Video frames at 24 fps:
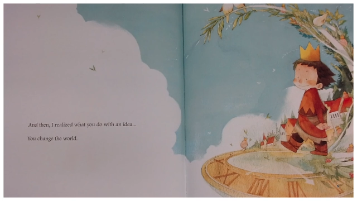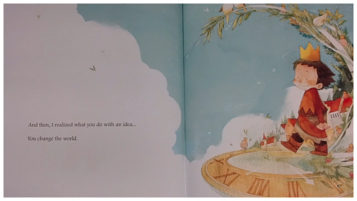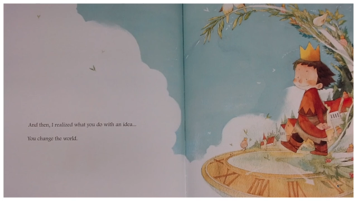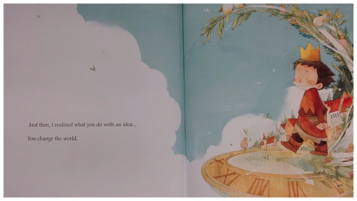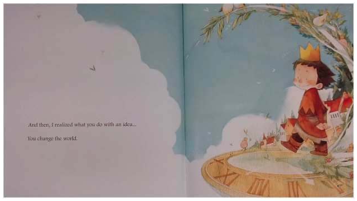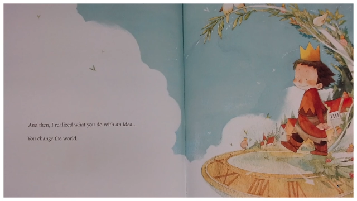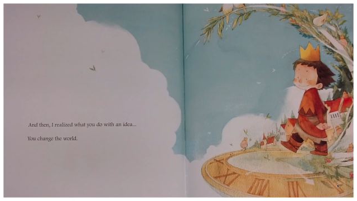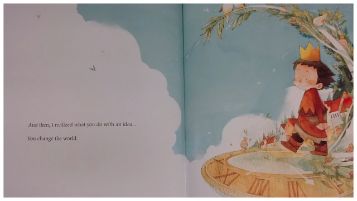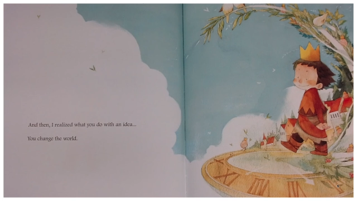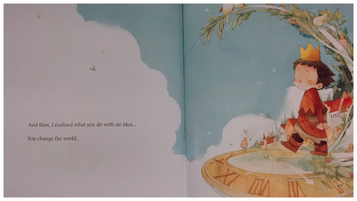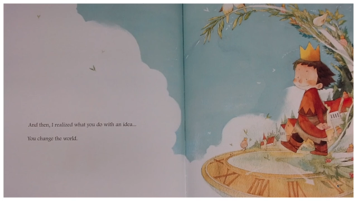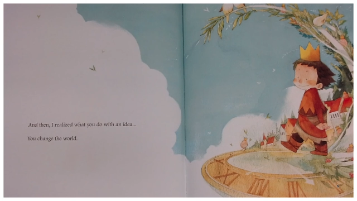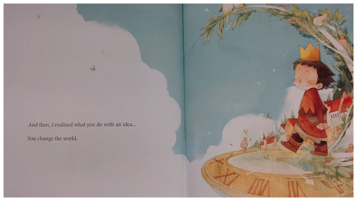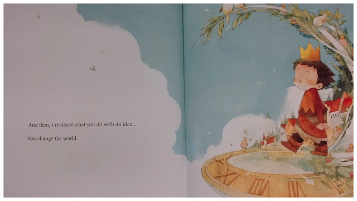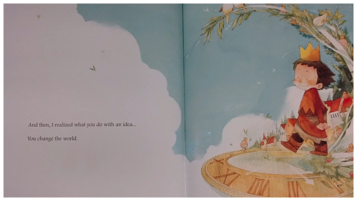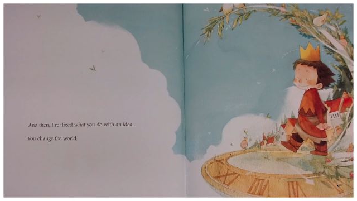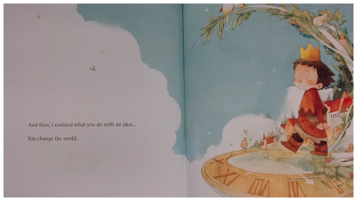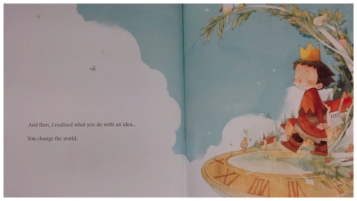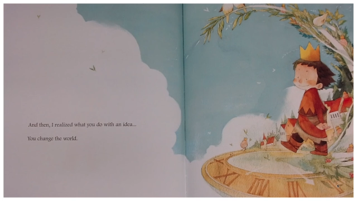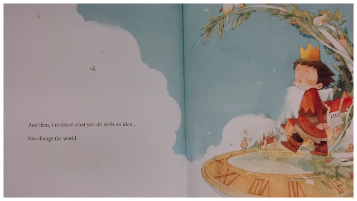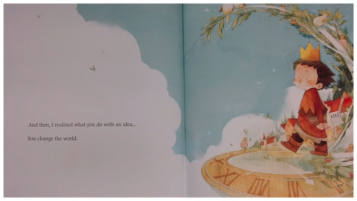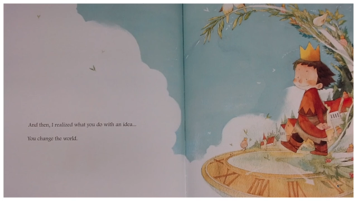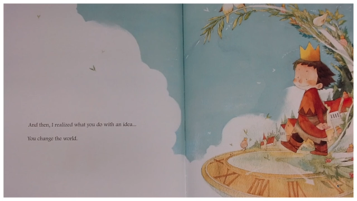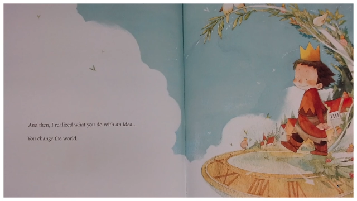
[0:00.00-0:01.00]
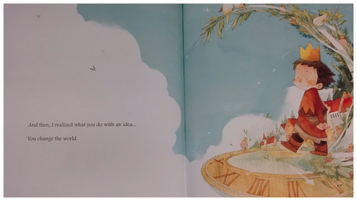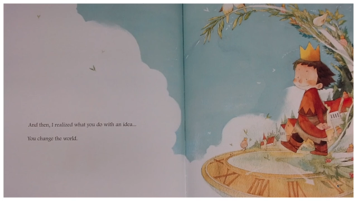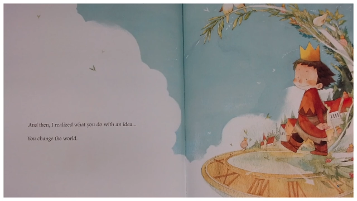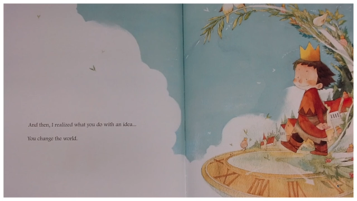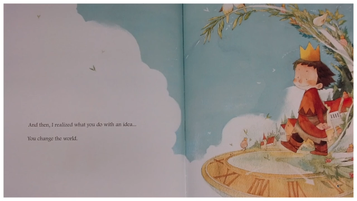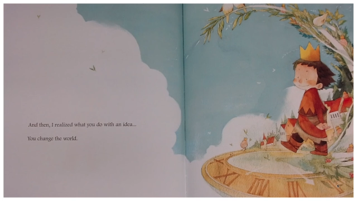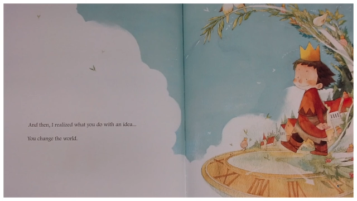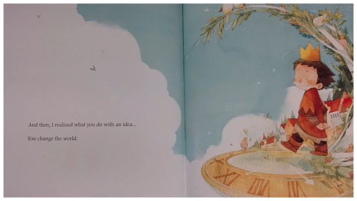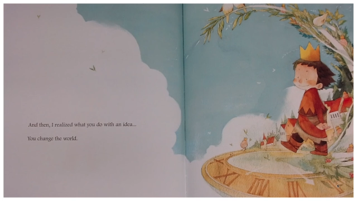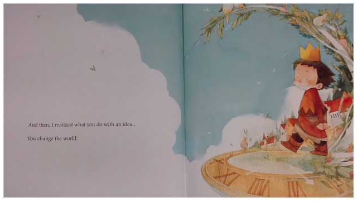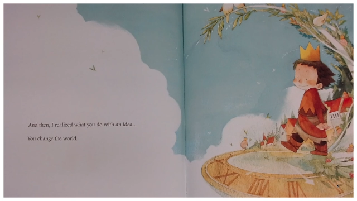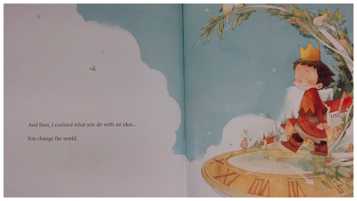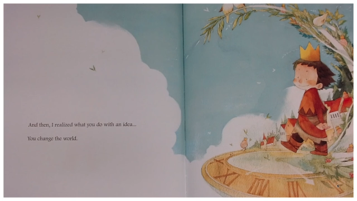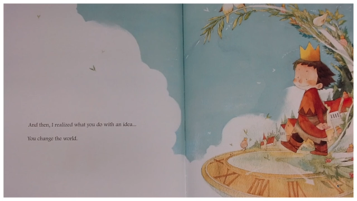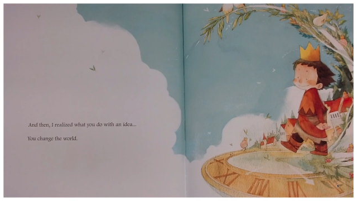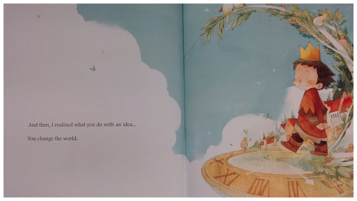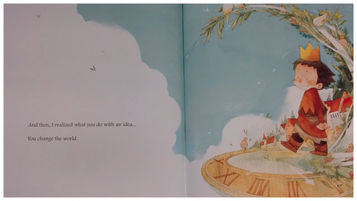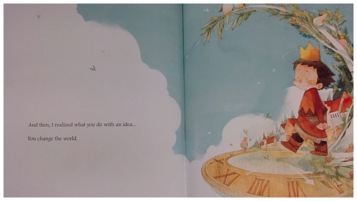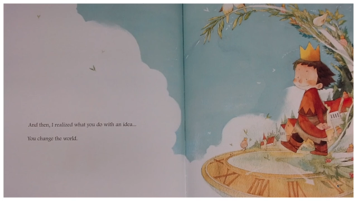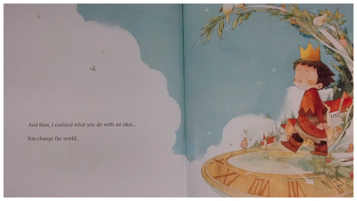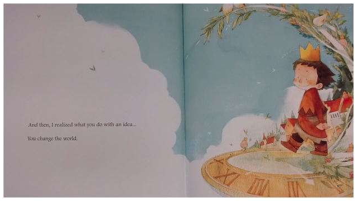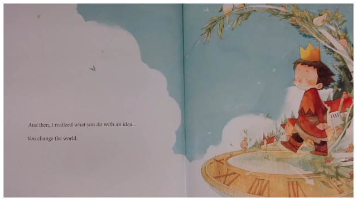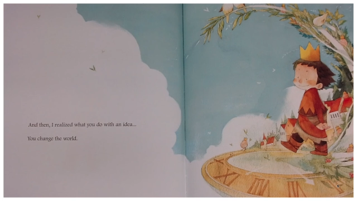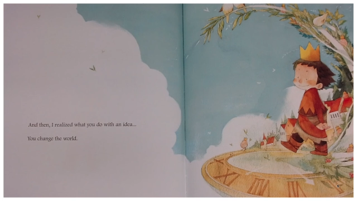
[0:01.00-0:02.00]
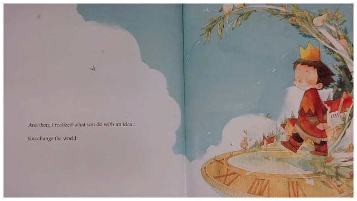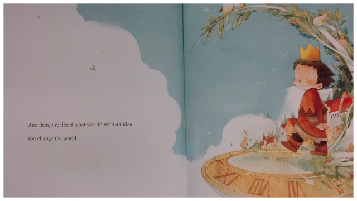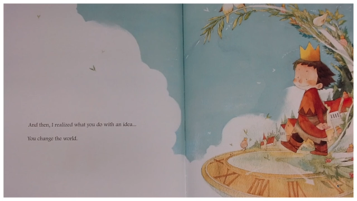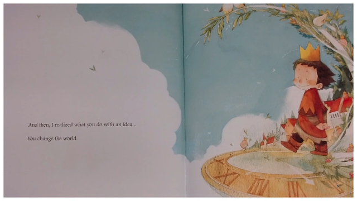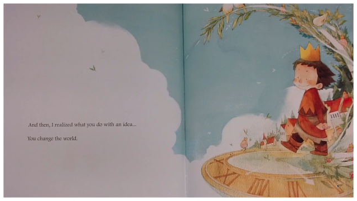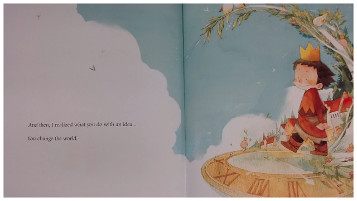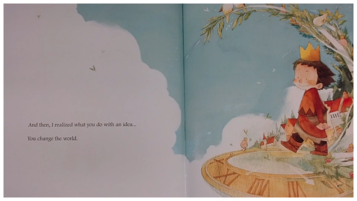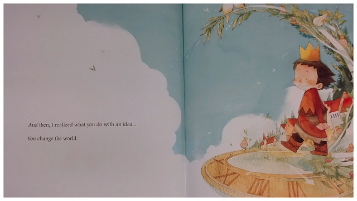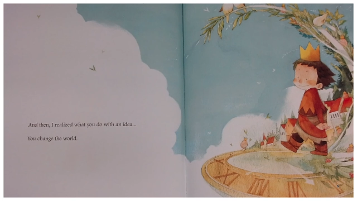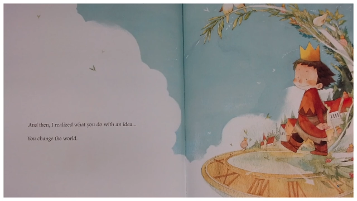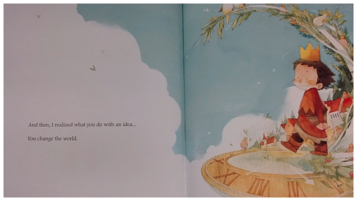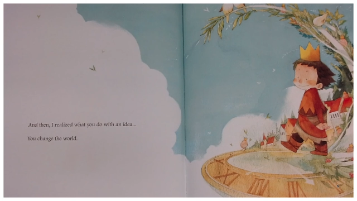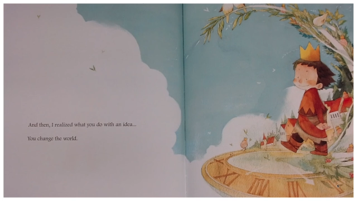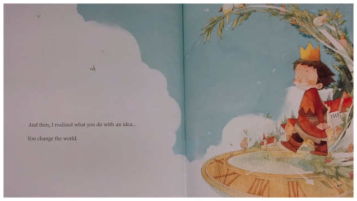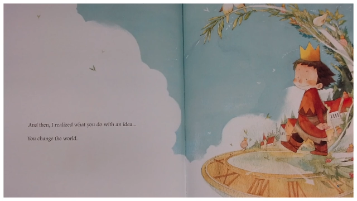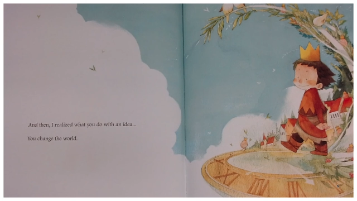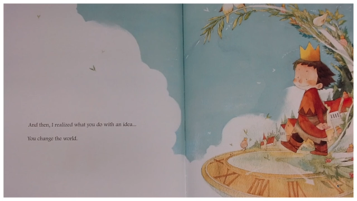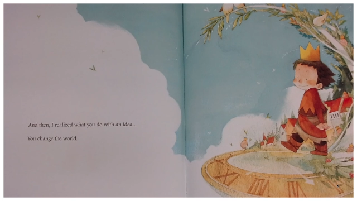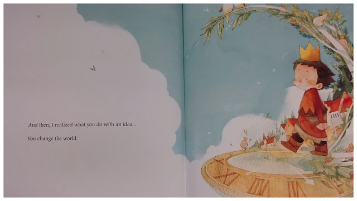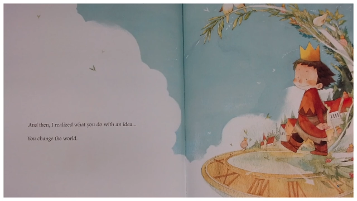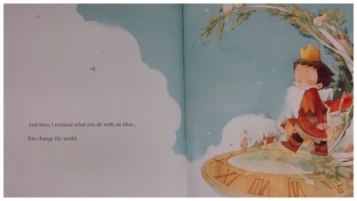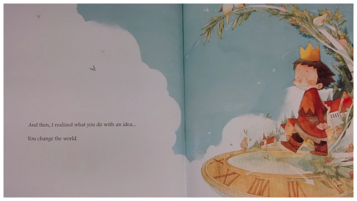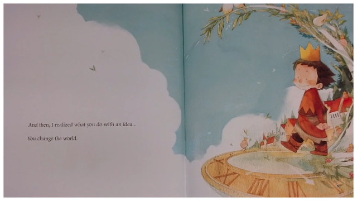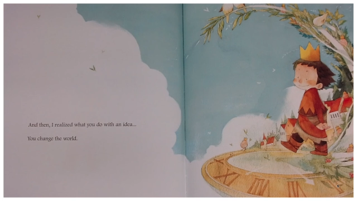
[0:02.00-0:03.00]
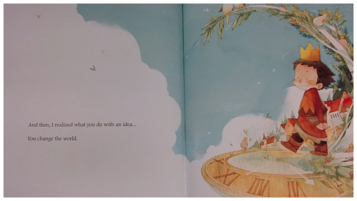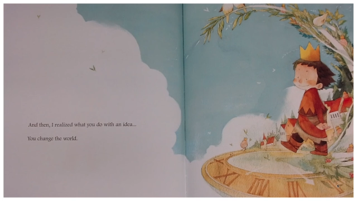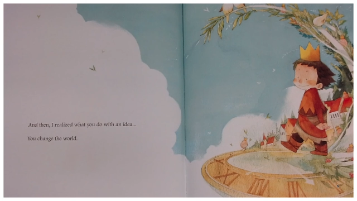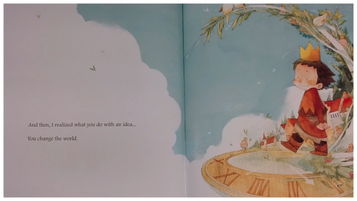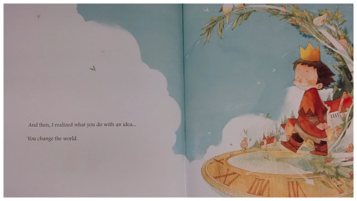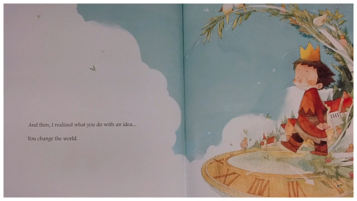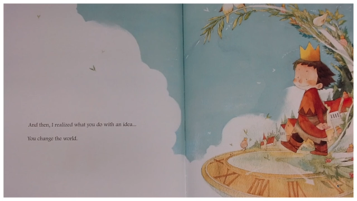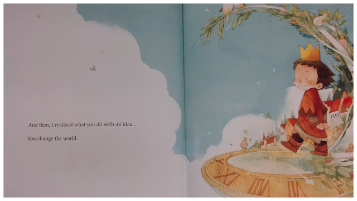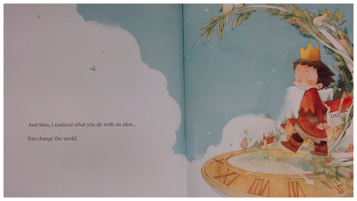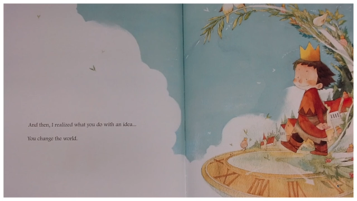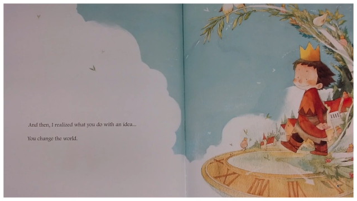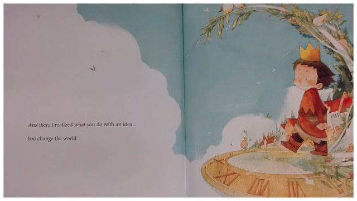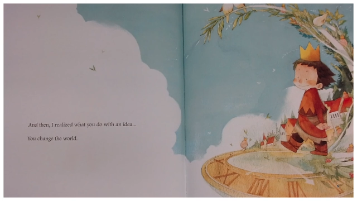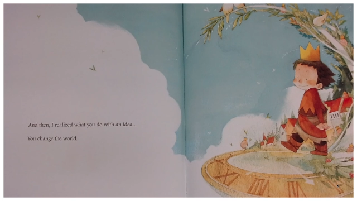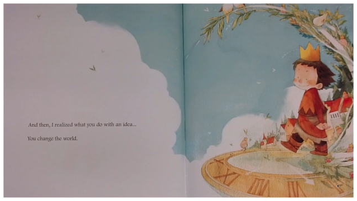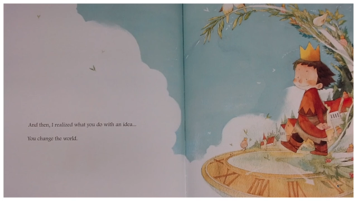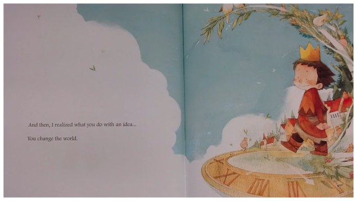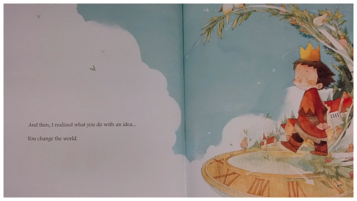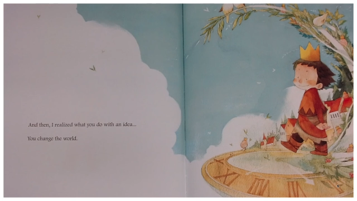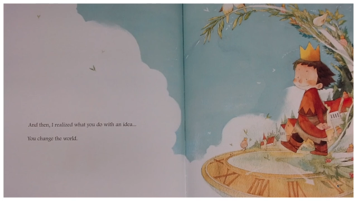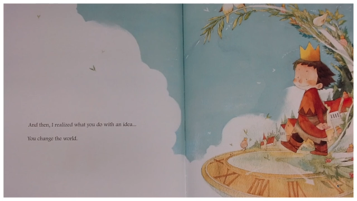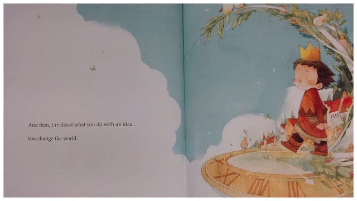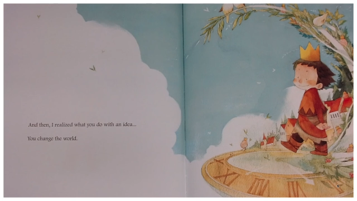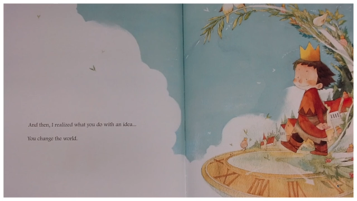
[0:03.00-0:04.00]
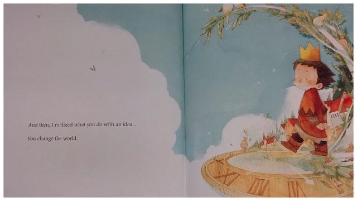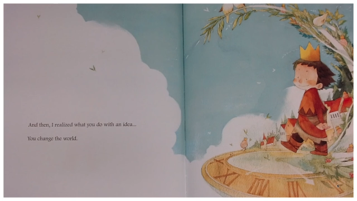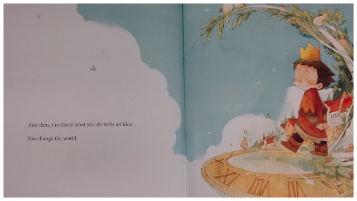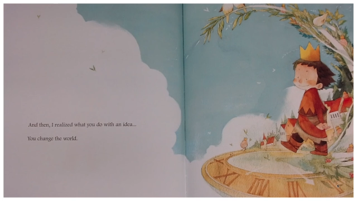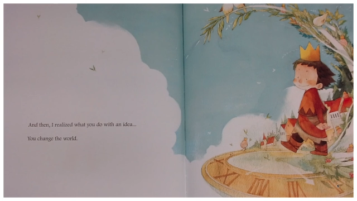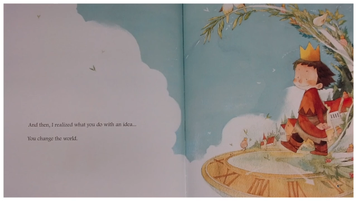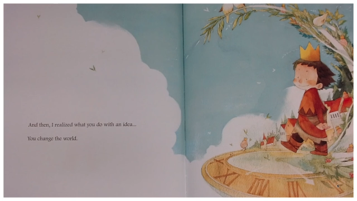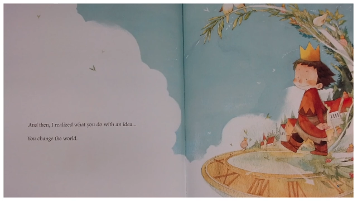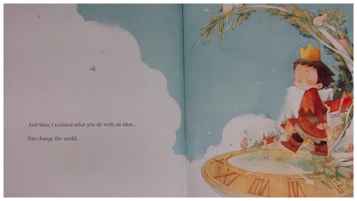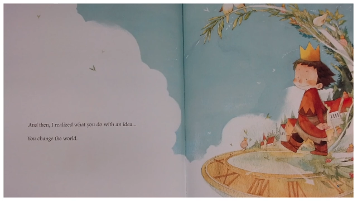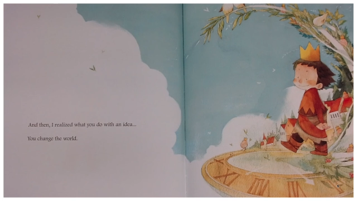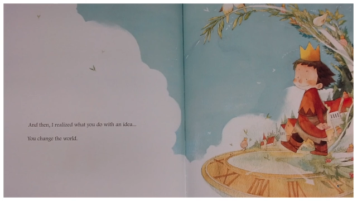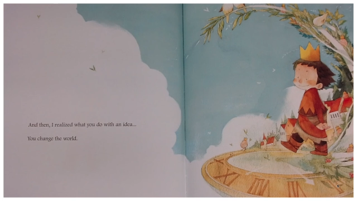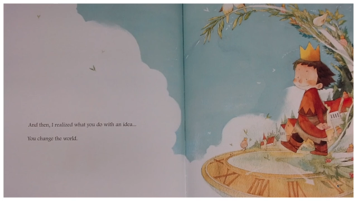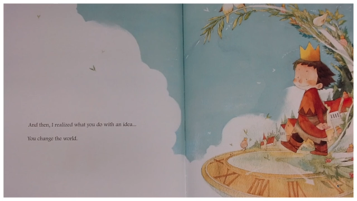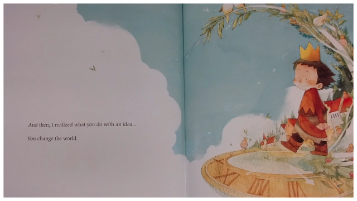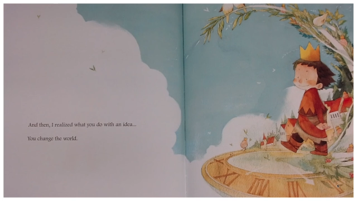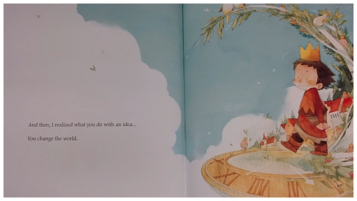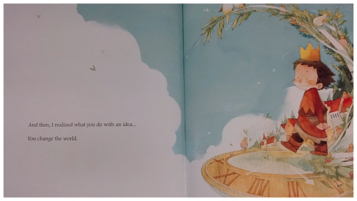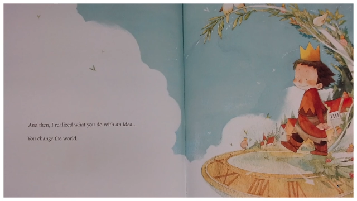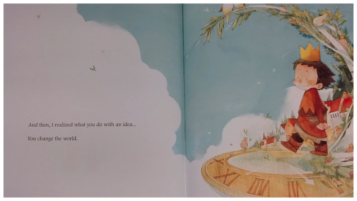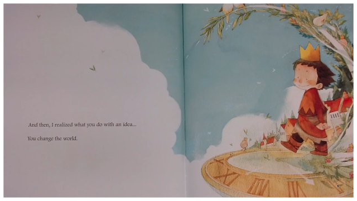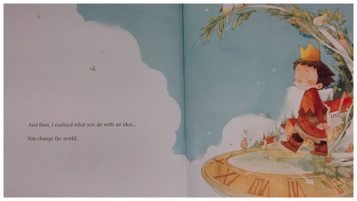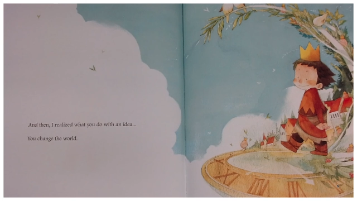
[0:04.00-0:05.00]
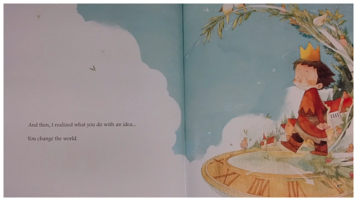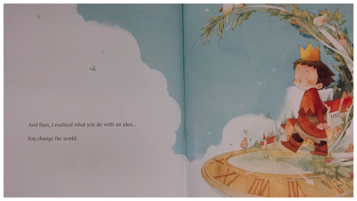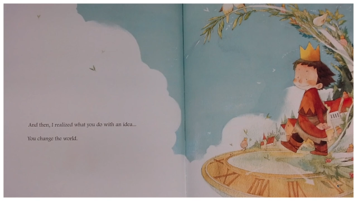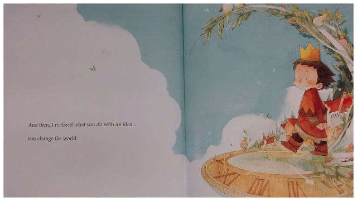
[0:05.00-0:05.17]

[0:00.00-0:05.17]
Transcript: Nobody's mouth can be seen.